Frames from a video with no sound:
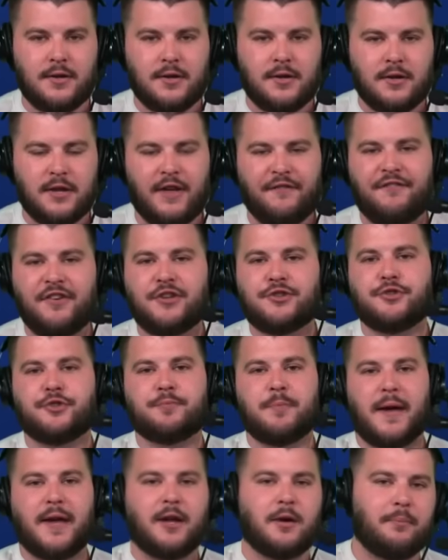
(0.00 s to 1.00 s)
that features
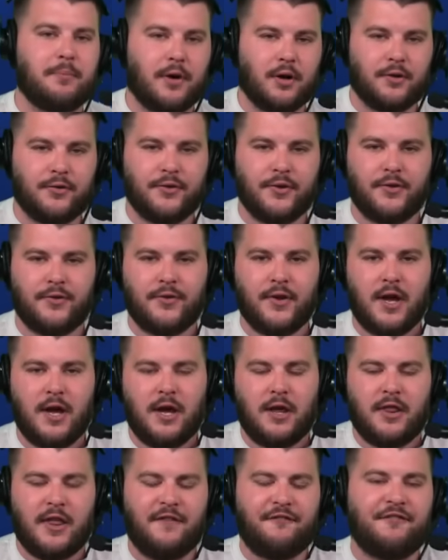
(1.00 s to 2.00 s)
Micah Parsons,
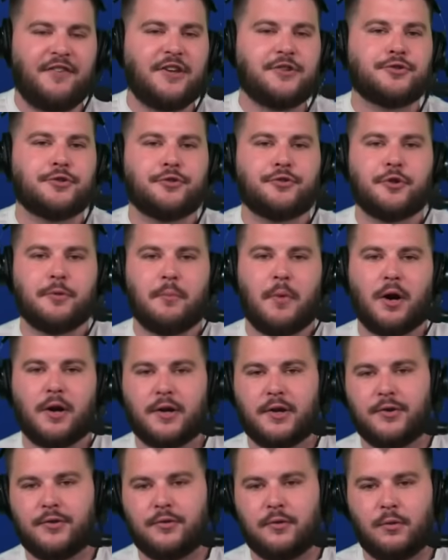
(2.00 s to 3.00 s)
that features
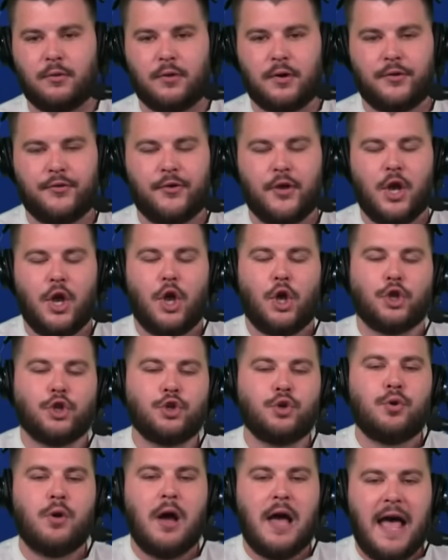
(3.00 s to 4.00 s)
DeMarcus Lawrence.
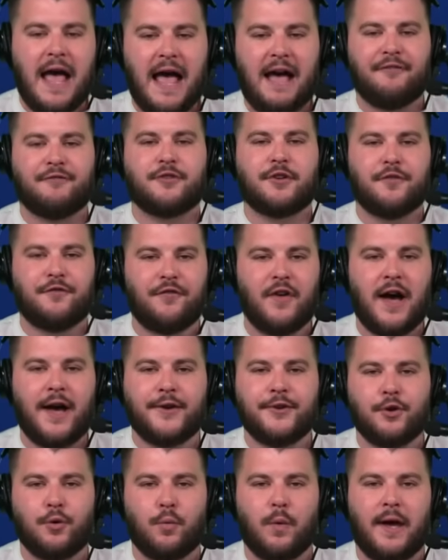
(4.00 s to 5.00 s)
You have to
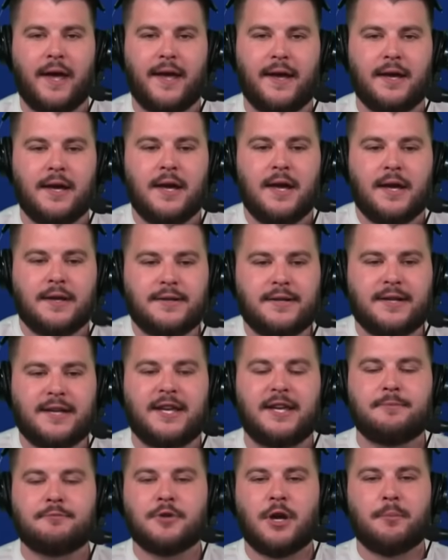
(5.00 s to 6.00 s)
find a way to
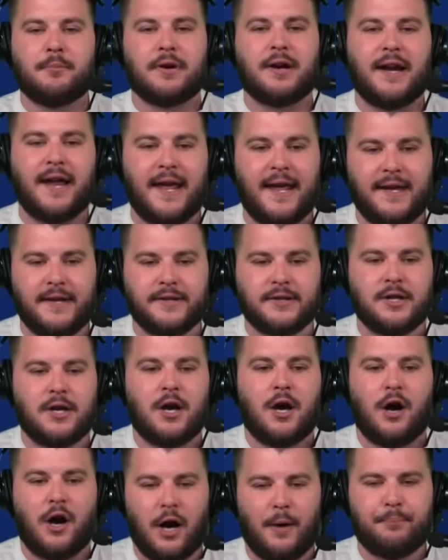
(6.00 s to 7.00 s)
keep number 8
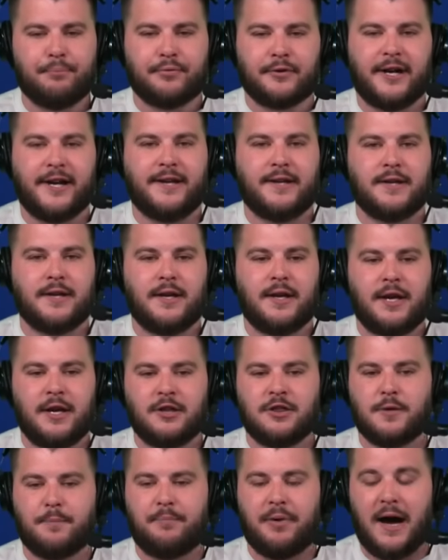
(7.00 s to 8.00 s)
upright
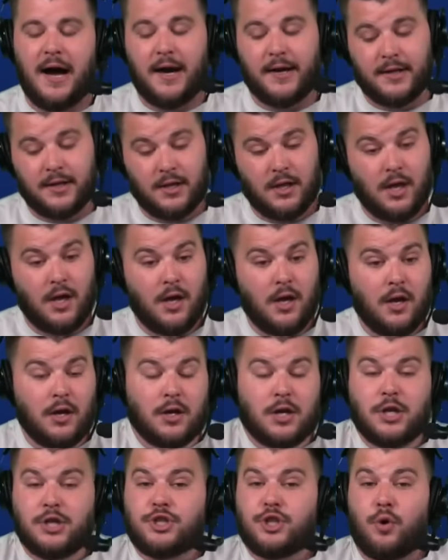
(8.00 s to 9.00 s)
in the pocket
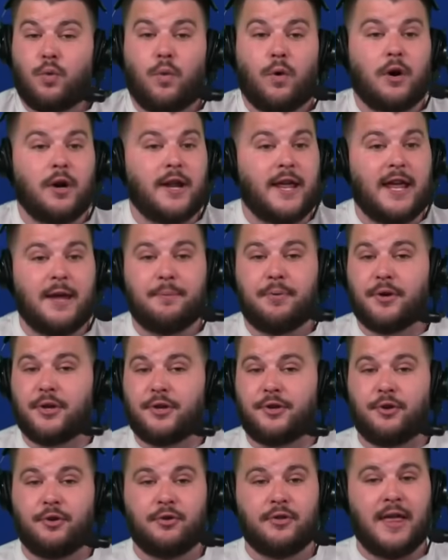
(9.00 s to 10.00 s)
because you weren't able
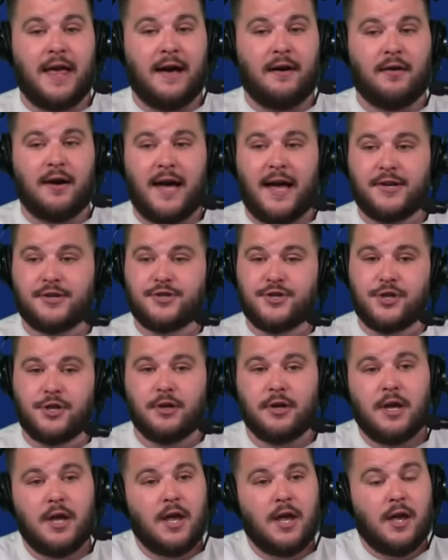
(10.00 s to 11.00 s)
to do that last
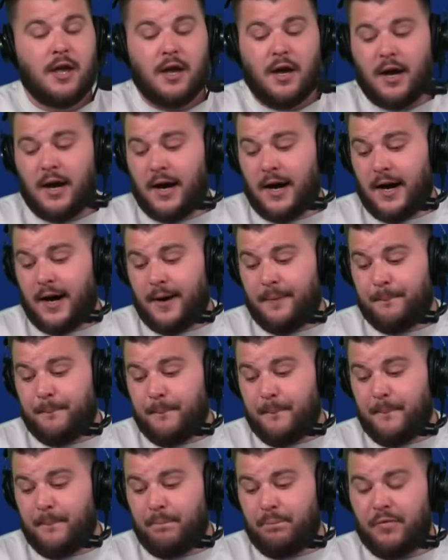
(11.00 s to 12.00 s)
year.
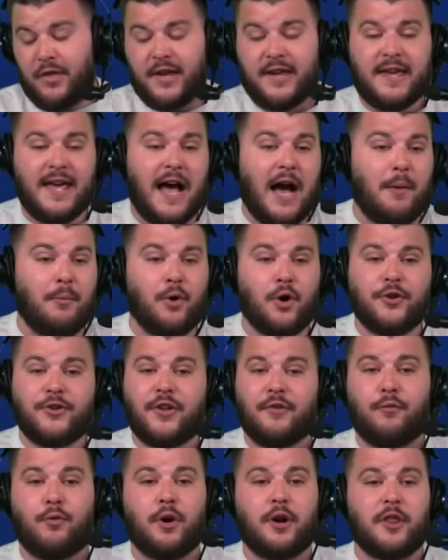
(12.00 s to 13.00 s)
The Cowboys
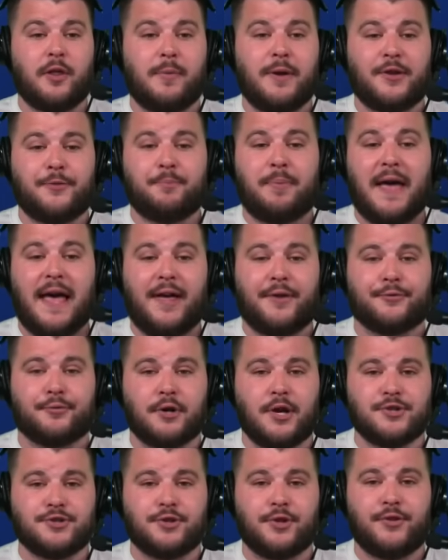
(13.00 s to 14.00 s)
have one of the best pass
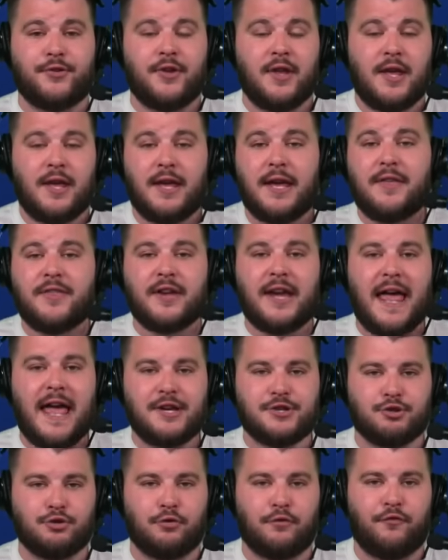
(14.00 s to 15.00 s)
rushes in the
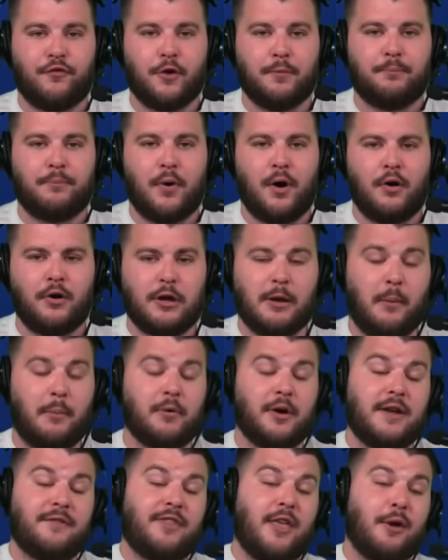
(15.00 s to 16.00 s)
National Football League. I
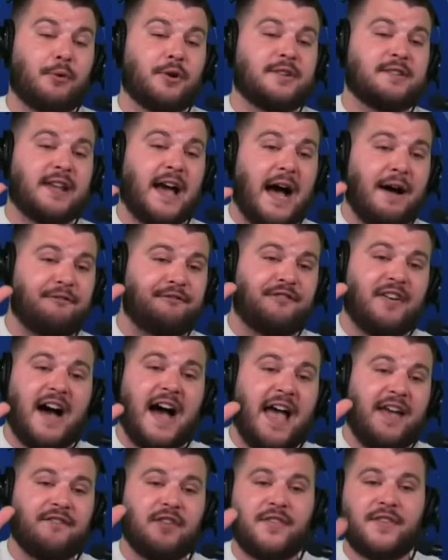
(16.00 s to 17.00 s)
believe they were top
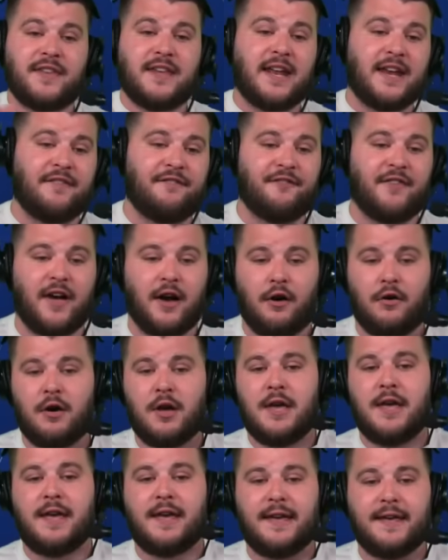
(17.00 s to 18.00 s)
5 in the NFL
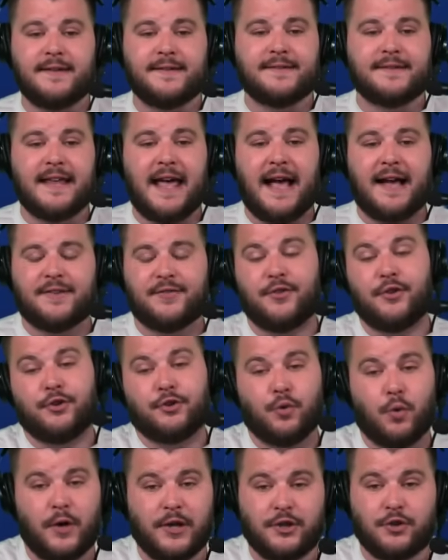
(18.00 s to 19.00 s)
in sacks in the
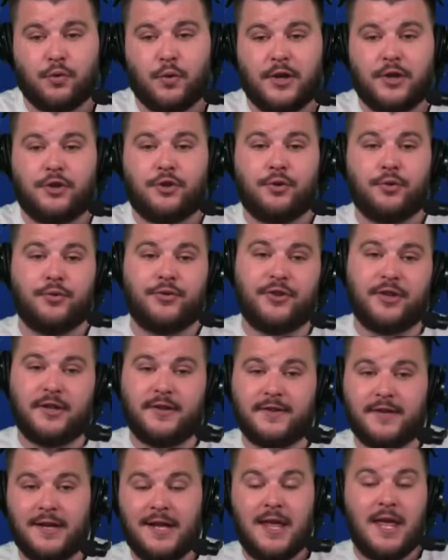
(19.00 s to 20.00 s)
2022
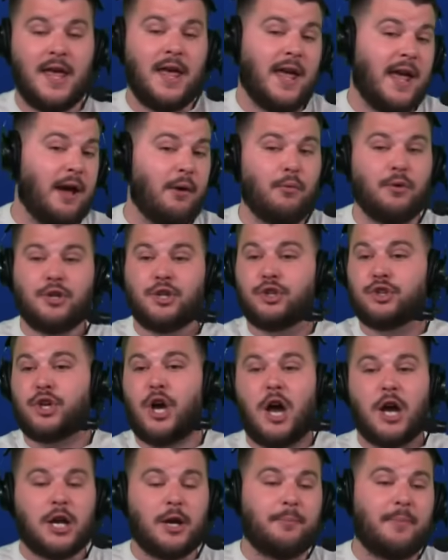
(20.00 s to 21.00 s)
season. And when you
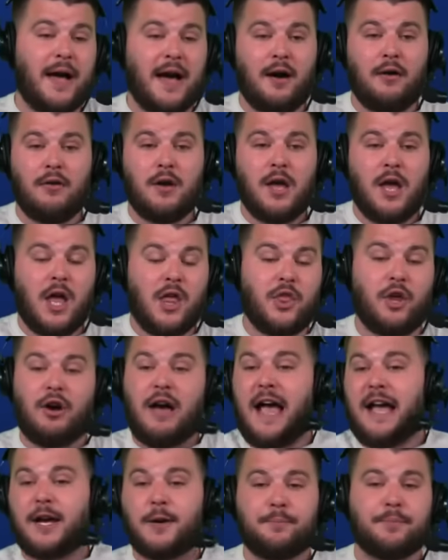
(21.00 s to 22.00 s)
talk about the lack of